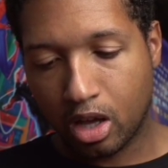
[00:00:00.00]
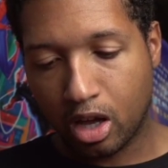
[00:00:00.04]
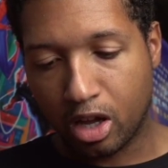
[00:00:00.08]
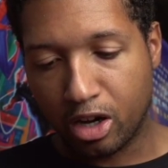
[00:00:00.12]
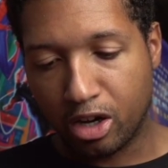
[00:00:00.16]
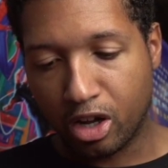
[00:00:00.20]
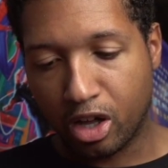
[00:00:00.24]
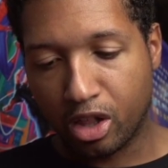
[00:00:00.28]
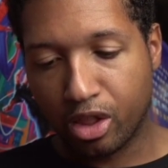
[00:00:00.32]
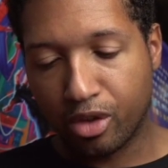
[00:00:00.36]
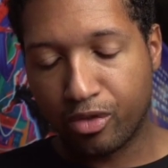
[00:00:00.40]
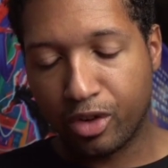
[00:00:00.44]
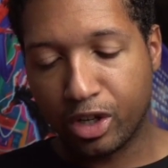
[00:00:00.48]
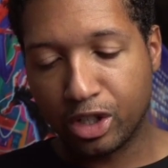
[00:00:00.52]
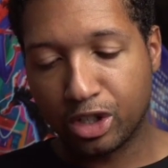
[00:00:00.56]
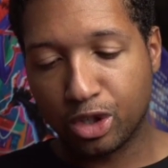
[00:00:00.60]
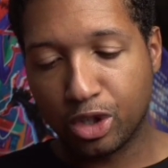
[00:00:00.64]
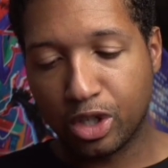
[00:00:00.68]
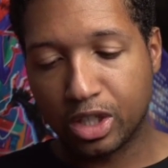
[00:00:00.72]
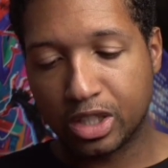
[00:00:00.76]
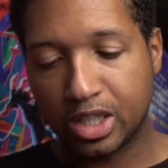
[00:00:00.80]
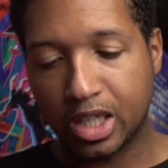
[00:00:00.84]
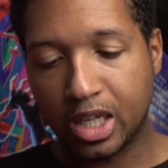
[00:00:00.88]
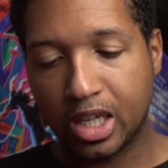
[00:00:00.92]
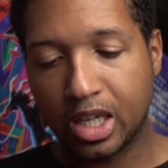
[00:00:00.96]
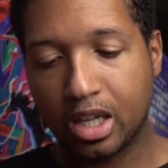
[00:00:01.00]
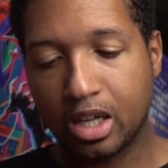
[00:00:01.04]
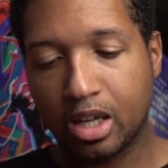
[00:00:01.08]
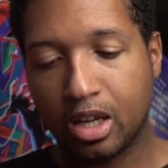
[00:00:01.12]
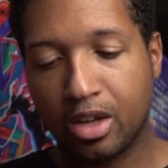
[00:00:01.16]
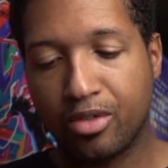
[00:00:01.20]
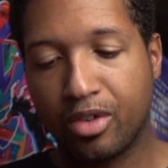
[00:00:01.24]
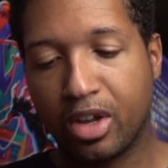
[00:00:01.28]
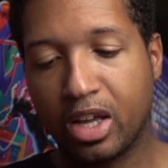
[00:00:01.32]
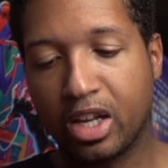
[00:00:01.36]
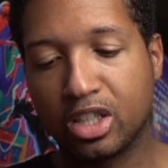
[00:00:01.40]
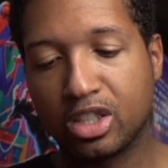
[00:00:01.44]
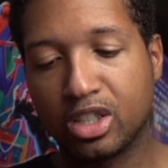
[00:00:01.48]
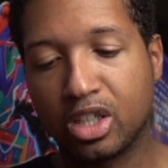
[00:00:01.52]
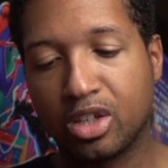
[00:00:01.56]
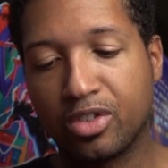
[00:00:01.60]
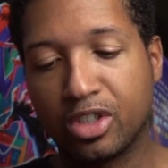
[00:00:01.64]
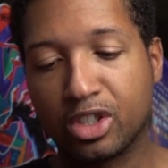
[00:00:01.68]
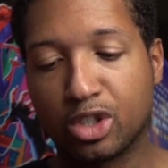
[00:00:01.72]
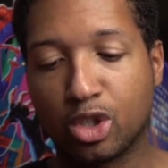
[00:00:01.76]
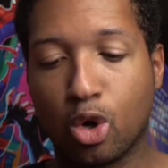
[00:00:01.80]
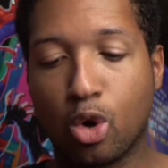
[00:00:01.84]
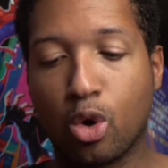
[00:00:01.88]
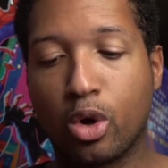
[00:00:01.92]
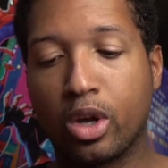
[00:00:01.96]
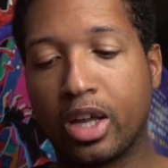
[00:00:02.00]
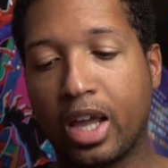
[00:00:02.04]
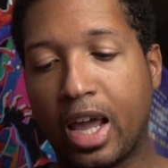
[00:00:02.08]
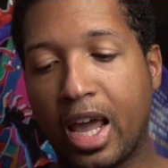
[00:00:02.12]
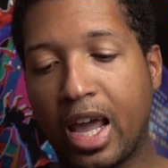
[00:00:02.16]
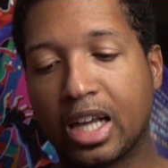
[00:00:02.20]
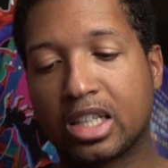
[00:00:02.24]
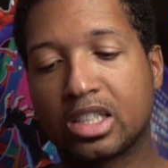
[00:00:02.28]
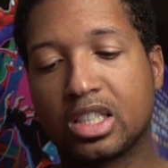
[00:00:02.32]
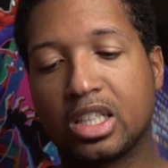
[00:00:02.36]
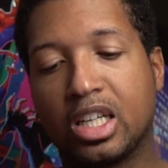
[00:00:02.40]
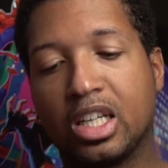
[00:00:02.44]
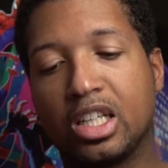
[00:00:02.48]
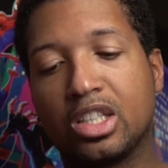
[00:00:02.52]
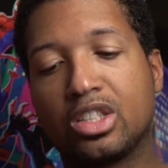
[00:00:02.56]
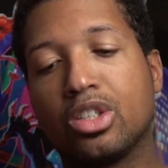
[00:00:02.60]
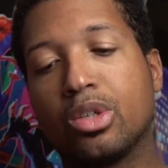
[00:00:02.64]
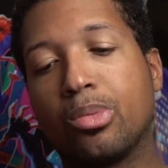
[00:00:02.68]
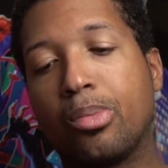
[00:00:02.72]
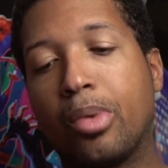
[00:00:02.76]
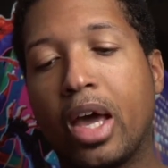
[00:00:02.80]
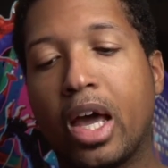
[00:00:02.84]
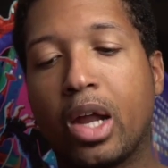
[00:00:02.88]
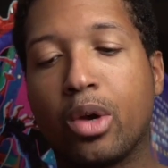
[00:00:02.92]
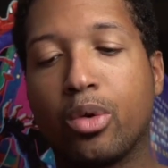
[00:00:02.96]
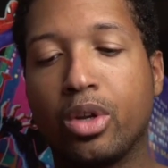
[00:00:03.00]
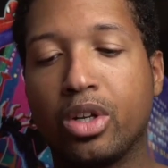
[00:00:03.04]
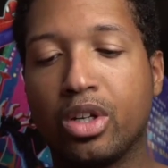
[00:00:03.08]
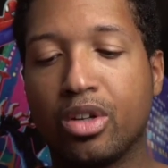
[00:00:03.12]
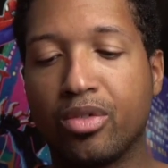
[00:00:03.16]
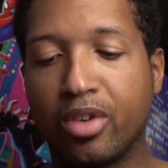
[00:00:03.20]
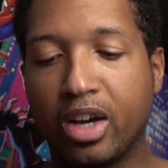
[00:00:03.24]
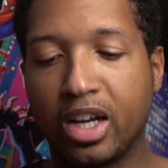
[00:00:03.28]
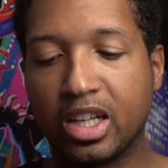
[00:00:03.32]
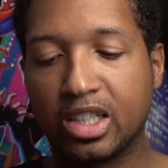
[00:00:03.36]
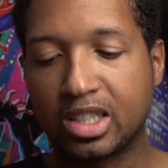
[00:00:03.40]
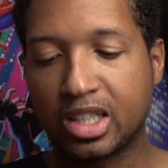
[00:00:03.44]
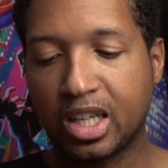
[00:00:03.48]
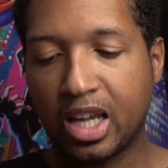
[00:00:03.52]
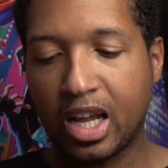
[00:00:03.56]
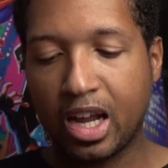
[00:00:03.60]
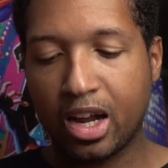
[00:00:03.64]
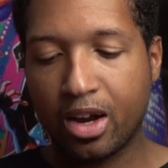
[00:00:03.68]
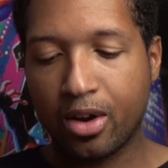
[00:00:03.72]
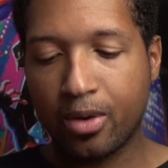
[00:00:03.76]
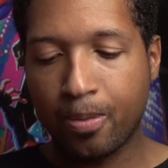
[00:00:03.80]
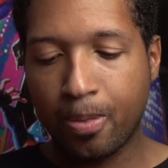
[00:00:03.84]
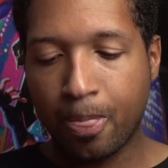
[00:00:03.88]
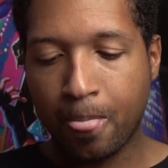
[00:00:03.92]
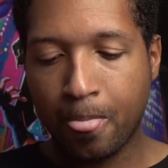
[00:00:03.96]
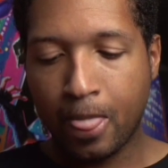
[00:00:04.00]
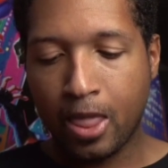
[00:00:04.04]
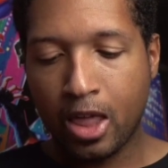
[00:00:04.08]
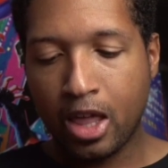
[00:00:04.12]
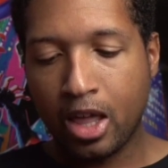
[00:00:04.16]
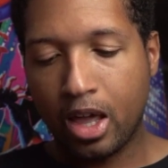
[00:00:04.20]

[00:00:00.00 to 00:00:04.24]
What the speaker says: Another feature you could take advantage of is going actually into battery and device care.